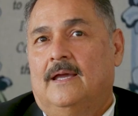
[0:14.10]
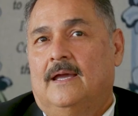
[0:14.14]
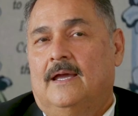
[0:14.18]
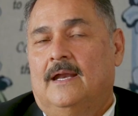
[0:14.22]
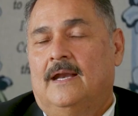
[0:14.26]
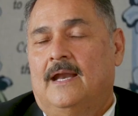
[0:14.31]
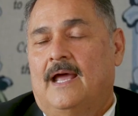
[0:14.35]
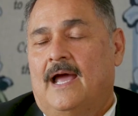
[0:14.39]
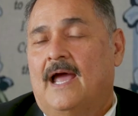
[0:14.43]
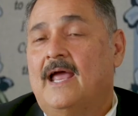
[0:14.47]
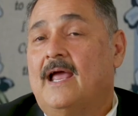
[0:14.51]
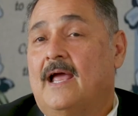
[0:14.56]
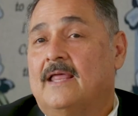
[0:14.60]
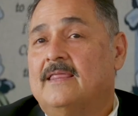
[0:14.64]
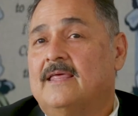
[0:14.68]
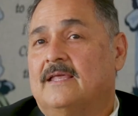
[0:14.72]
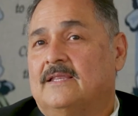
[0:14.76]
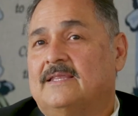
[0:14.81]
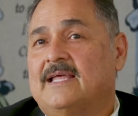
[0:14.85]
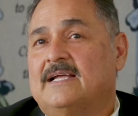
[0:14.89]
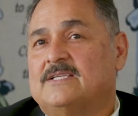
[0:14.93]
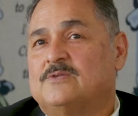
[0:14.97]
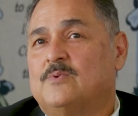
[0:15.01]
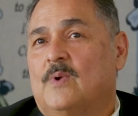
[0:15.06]
And I
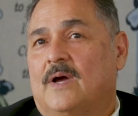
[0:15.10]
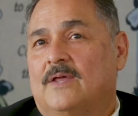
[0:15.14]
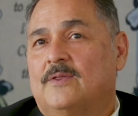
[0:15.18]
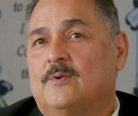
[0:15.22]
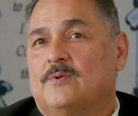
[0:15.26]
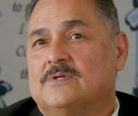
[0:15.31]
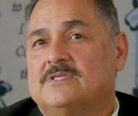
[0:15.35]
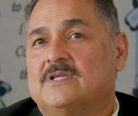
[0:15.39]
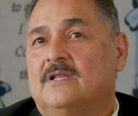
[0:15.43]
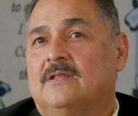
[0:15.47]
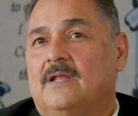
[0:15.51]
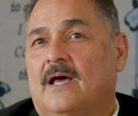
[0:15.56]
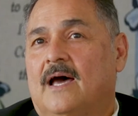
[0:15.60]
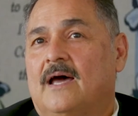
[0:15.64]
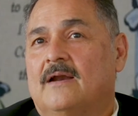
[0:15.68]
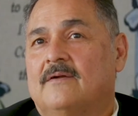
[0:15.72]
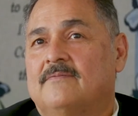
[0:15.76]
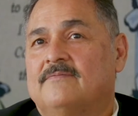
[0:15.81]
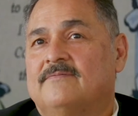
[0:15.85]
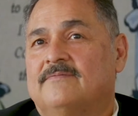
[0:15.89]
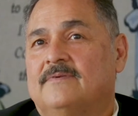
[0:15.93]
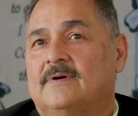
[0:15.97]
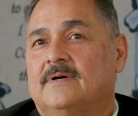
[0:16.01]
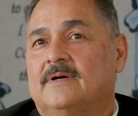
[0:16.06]
think that's why there was a lot
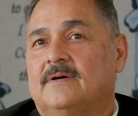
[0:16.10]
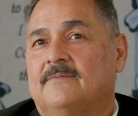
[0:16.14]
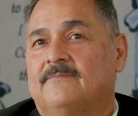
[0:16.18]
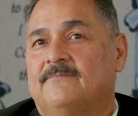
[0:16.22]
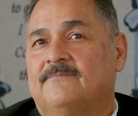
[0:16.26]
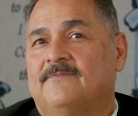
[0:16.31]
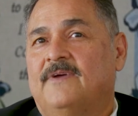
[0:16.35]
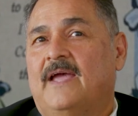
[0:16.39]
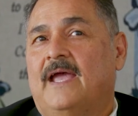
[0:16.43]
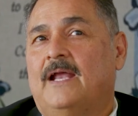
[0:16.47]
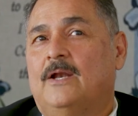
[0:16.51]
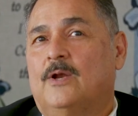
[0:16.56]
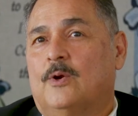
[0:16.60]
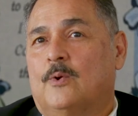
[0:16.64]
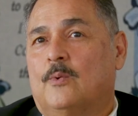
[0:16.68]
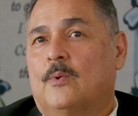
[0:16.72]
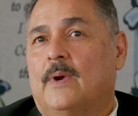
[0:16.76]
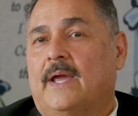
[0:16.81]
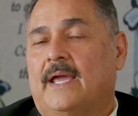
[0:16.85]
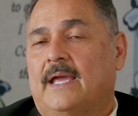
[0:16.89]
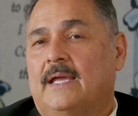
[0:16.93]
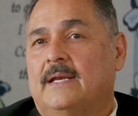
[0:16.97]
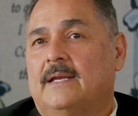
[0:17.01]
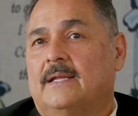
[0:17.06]
of failure
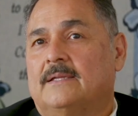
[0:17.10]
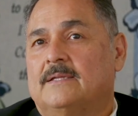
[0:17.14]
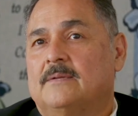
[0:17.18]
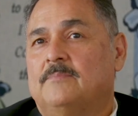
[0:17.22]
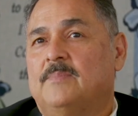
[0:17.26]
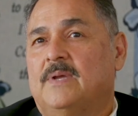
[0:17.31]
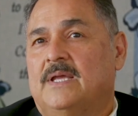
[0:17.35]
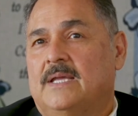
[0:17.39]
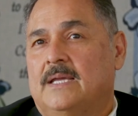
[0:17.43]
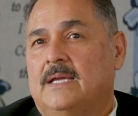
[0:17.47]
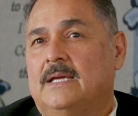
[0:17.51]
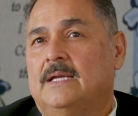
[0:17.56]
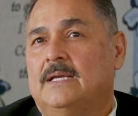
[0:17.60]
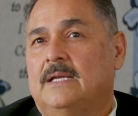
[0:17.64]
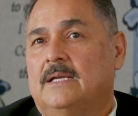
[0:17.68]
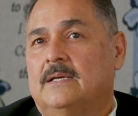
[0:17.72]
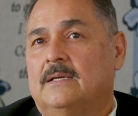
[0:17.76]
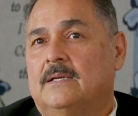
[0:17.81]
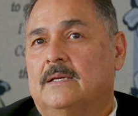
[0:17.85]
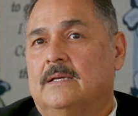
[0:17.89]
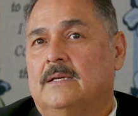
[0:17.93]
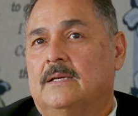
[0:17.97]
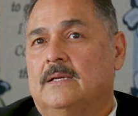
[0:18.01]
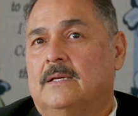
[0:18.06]
rate at the beginning,
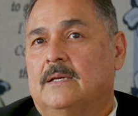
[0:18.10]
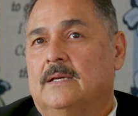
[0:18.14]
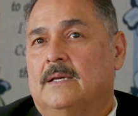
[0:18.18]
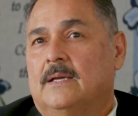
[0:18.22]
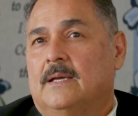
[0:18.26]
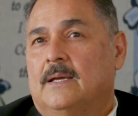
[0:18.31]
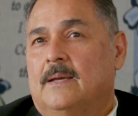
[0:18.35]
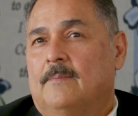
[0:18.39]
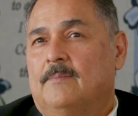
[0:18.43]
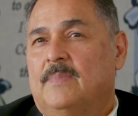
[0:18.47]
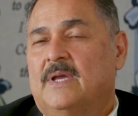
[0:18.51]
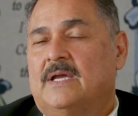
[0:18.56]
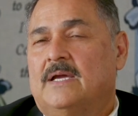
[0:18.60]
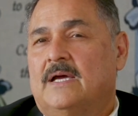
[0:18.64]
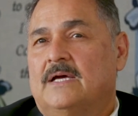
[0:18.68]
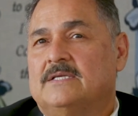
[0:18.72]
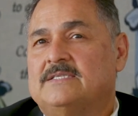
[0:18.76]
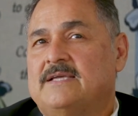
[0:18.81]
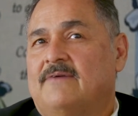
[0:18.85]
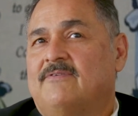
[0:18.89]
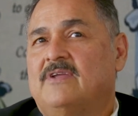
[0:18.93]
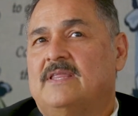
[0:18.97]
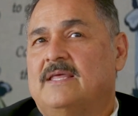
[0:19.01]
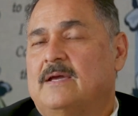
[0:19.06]

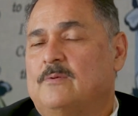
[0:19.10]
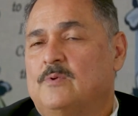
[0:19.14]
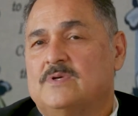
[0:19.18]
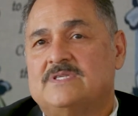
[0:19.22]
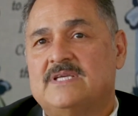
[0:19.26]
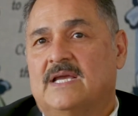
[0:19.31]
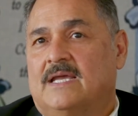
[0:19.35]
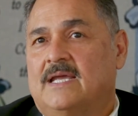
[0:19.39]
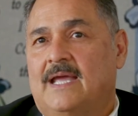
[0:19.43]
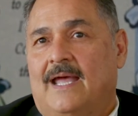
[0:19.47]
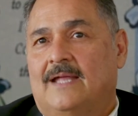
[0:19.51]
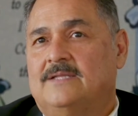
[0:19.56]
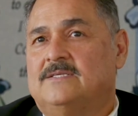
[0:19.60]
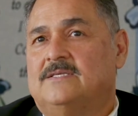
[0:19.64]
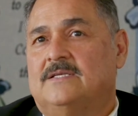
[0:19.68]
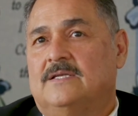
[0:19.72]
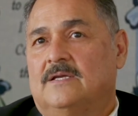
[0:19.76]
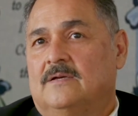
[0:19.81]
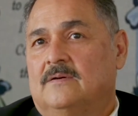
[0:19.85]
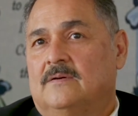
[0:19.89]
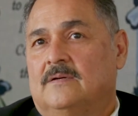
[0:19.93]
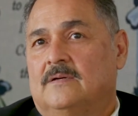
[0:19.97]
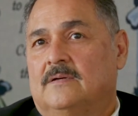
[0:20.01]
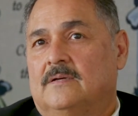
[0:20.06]
because everything was against
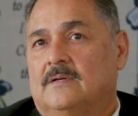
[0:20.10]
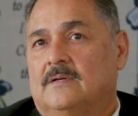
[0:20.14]
you.